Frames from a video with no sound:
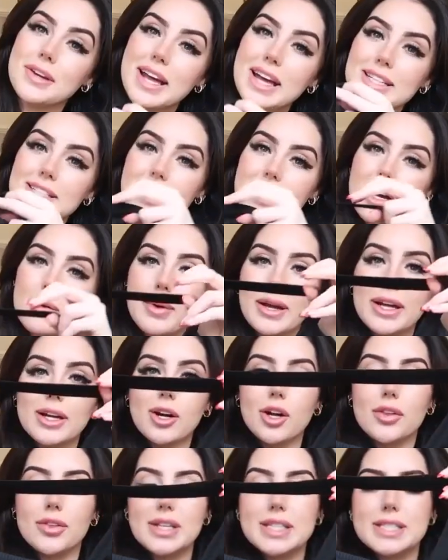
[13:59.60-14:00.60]
next up, I
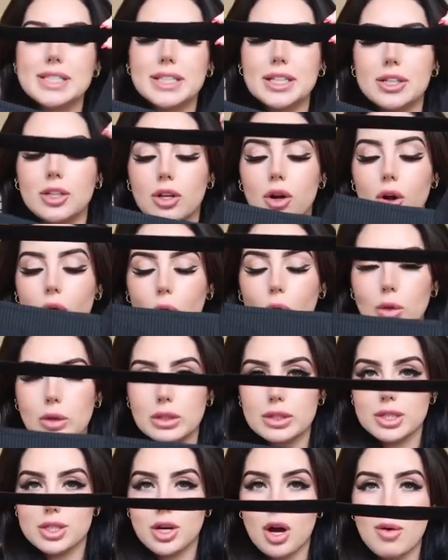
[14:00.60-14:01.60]
got this little
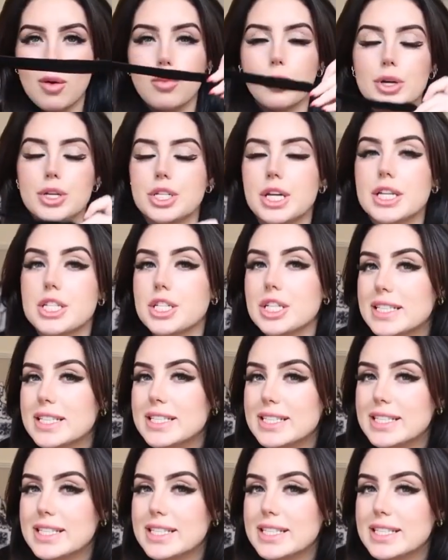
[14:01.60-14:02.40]
halter top, which I just